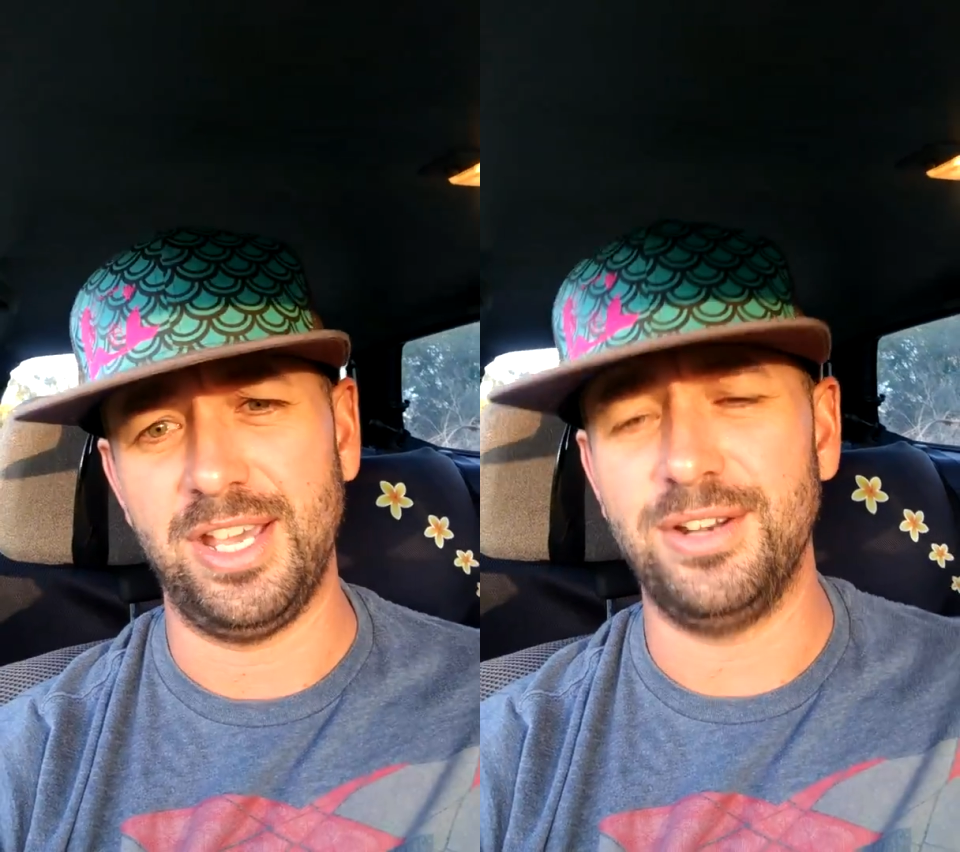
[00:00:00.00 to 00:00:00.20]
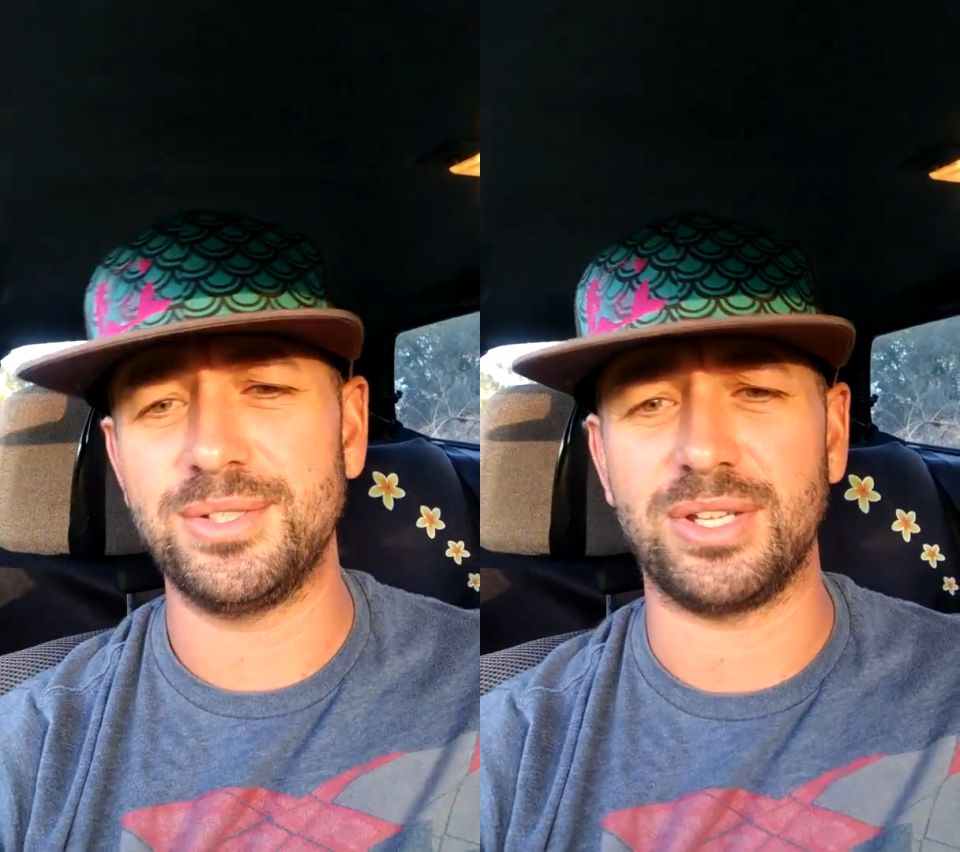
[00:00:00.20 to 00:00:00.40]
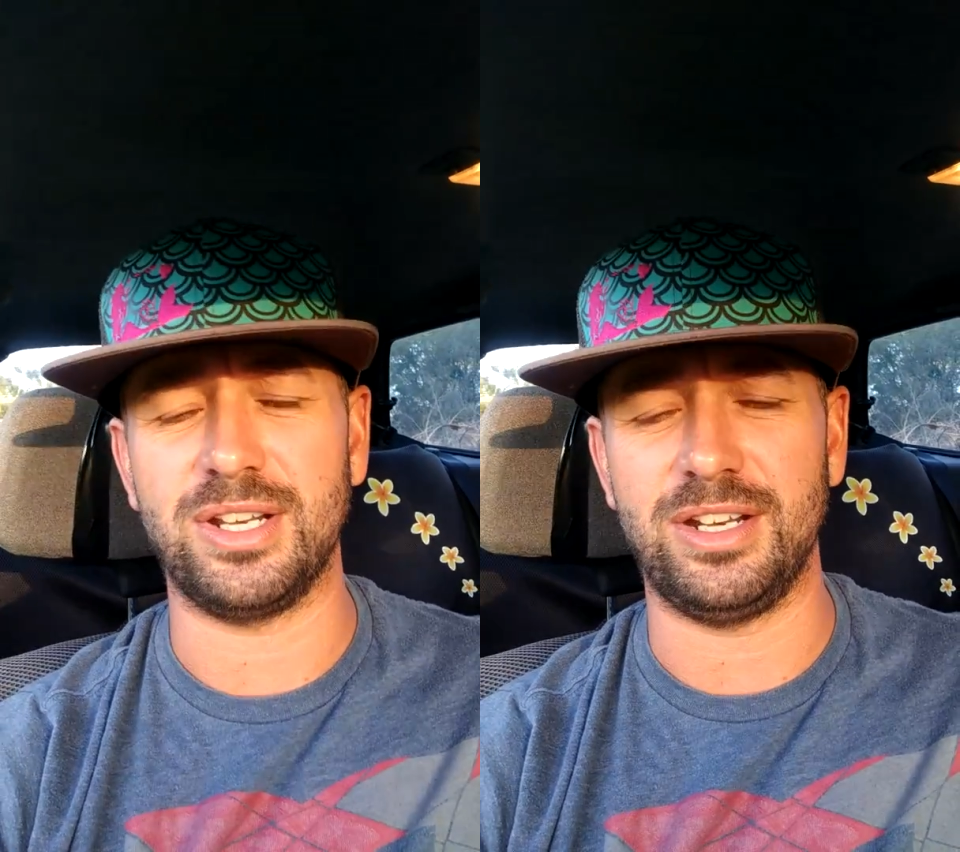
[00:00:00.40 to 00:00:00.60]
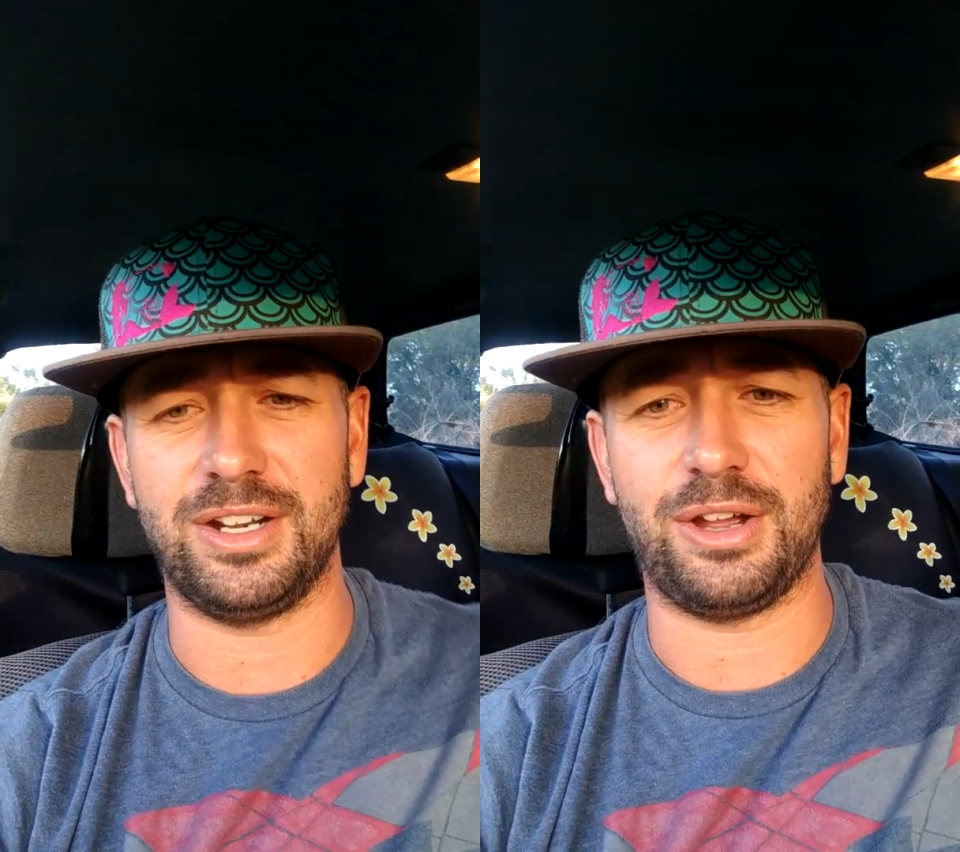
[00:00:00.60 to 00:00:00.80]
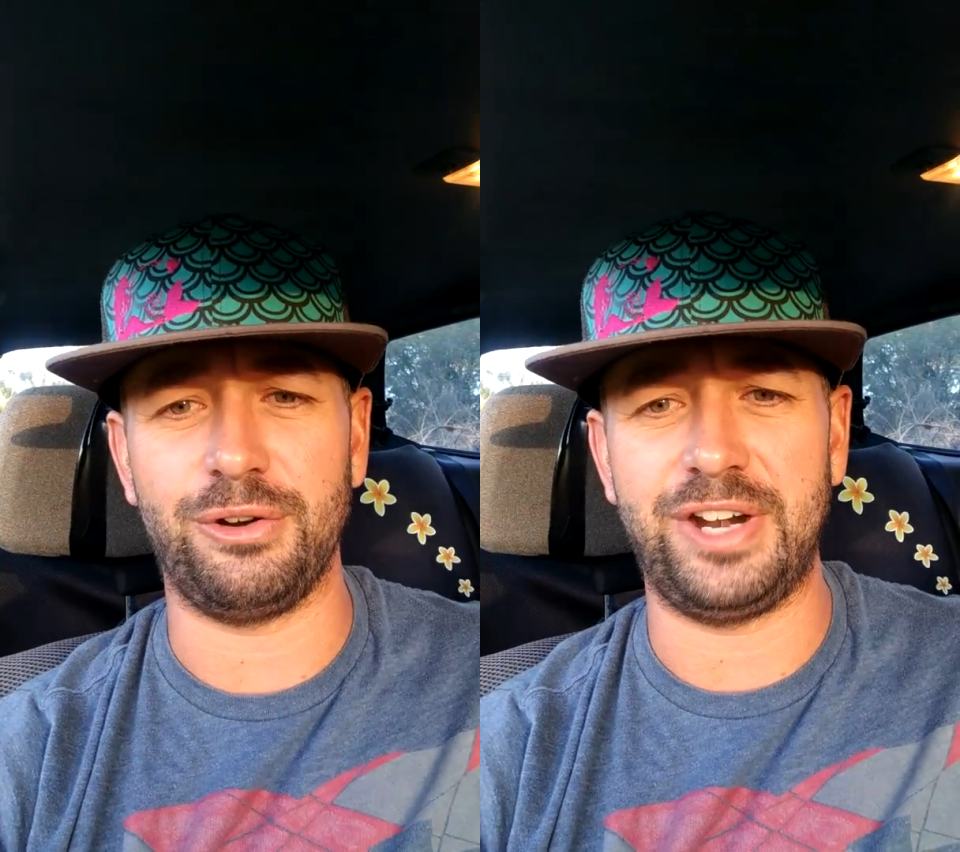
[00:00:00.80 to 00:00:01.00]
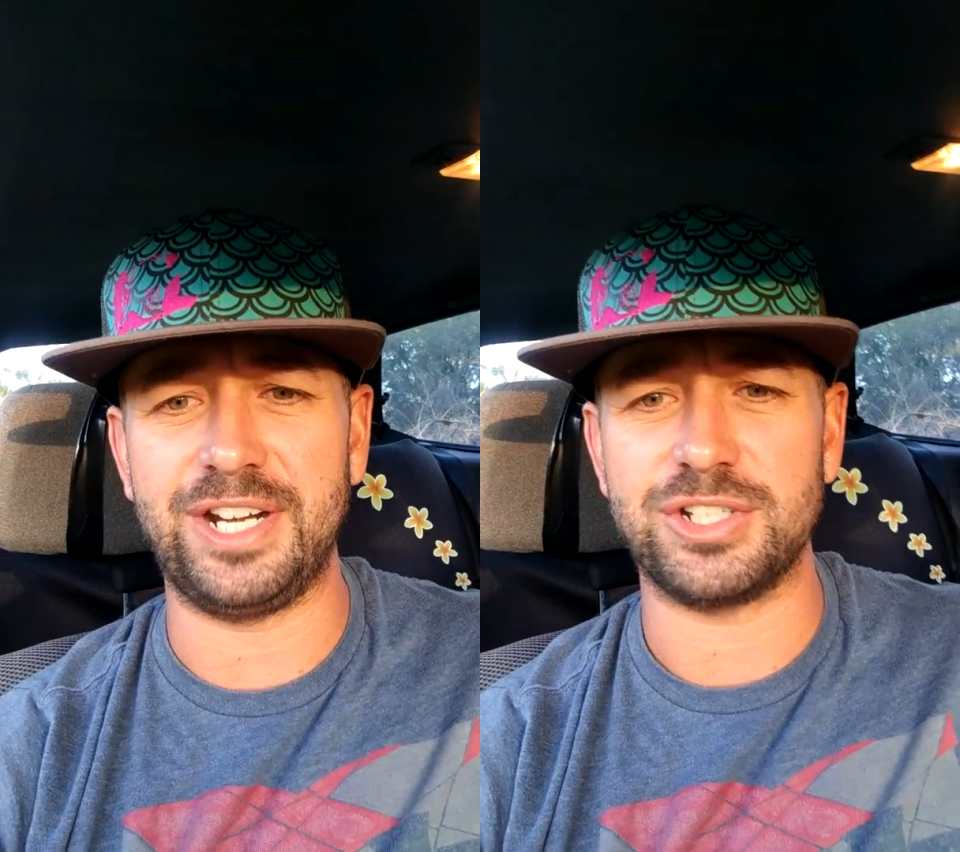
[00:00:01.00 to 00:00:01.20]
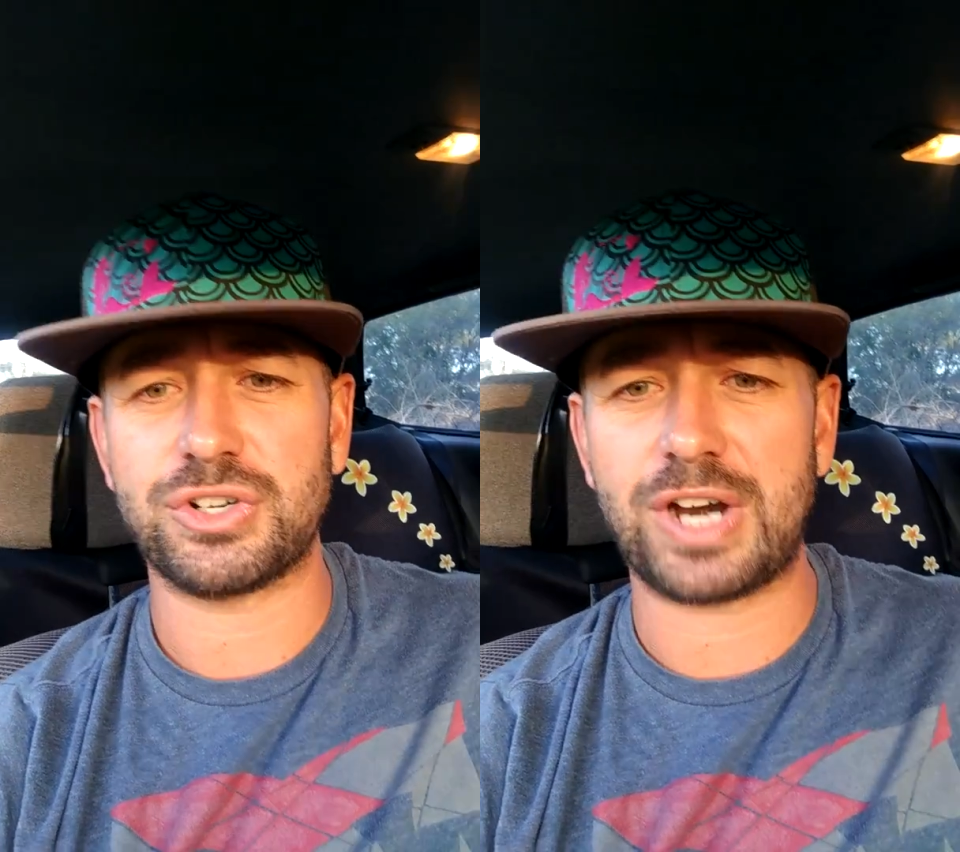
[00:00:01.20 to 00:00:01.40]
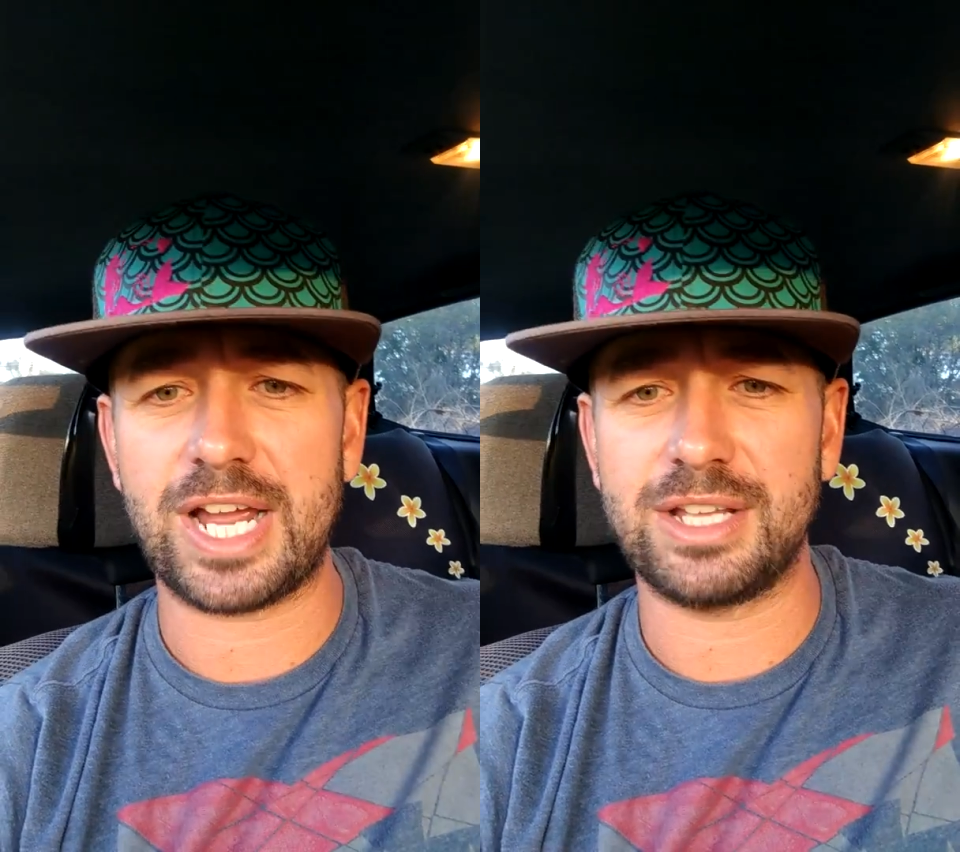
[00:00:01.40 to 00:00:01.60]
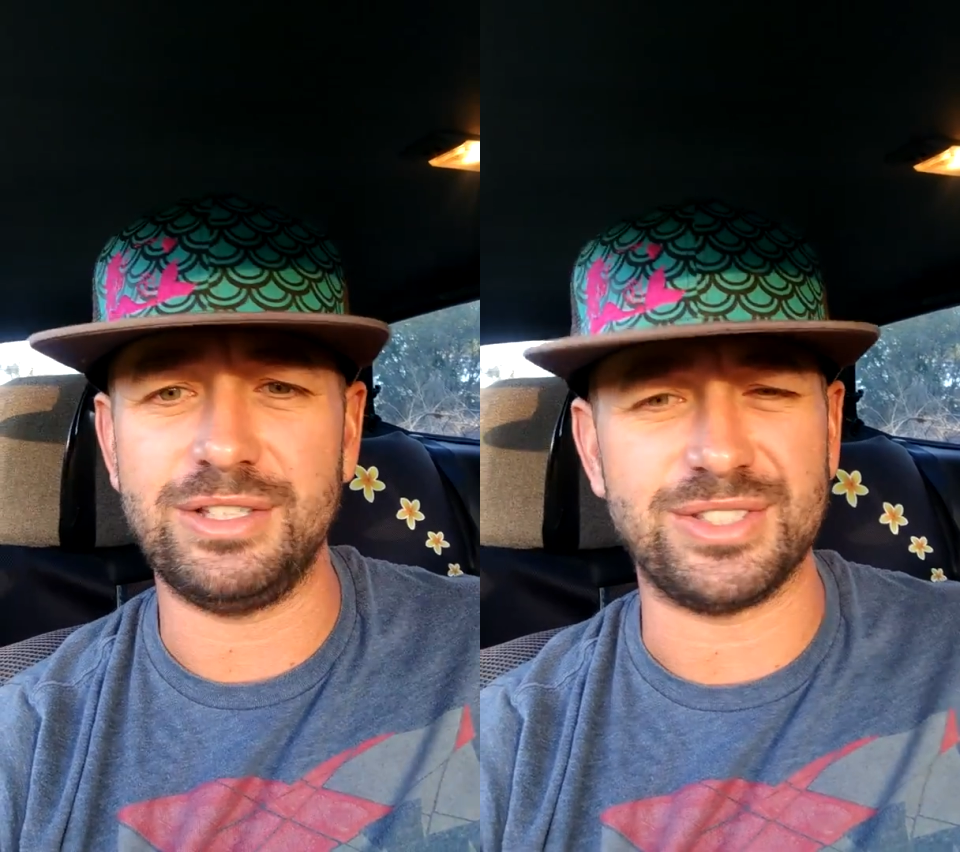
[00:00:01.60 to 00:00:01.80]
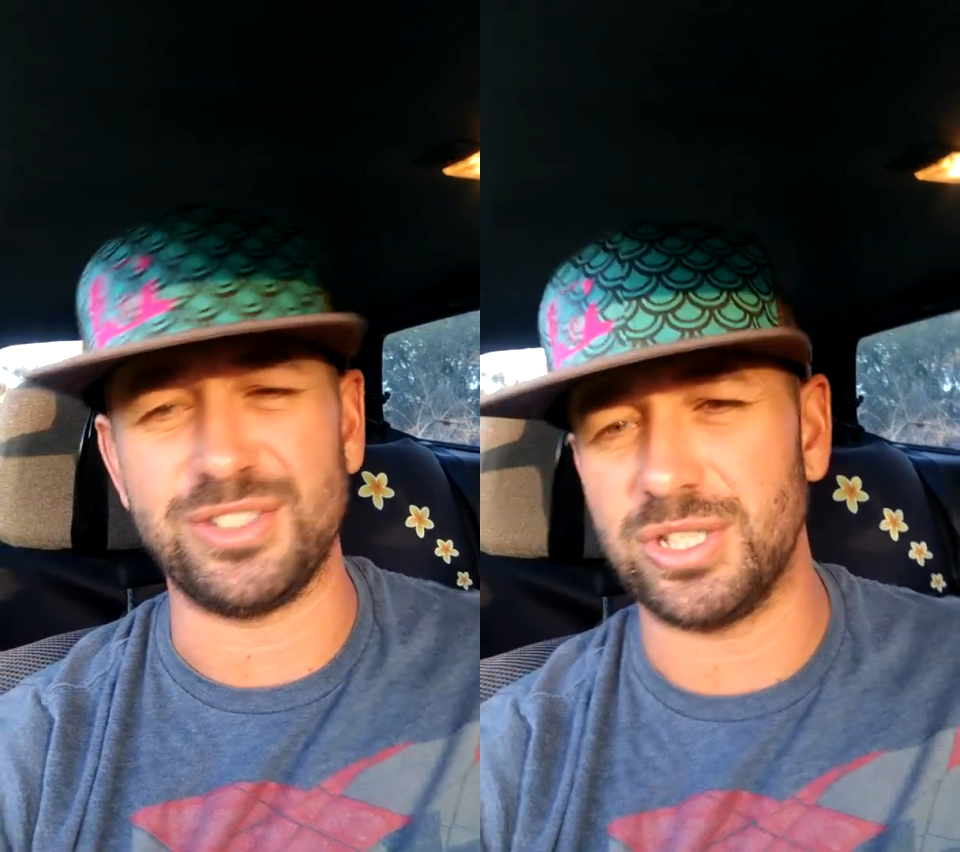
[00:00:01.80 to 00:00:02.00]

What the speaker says: and also getting it going around a track using